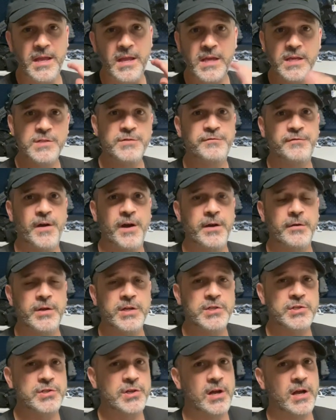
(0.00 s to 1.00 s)
He's
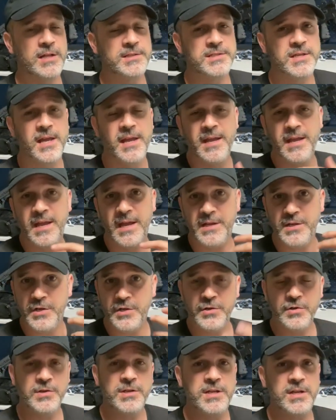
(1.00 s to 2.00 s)
firing shots, and
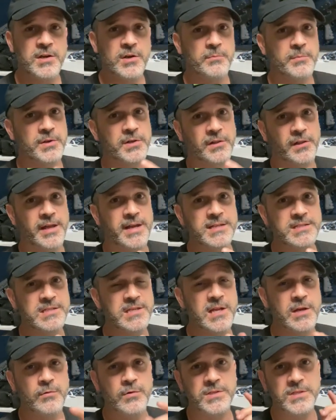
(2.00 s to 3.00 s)
you couldn't hear, but in the last
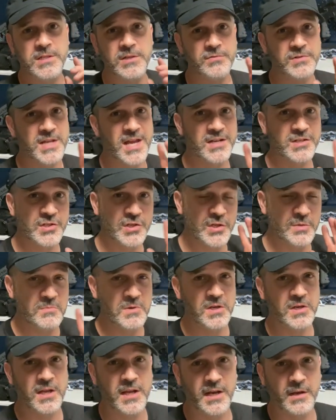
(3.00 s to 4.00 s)
sequence, he was actually
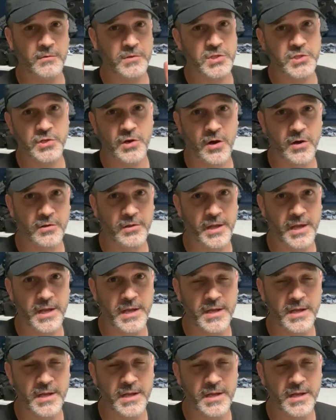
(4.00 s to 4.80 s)
communicating with Charlie.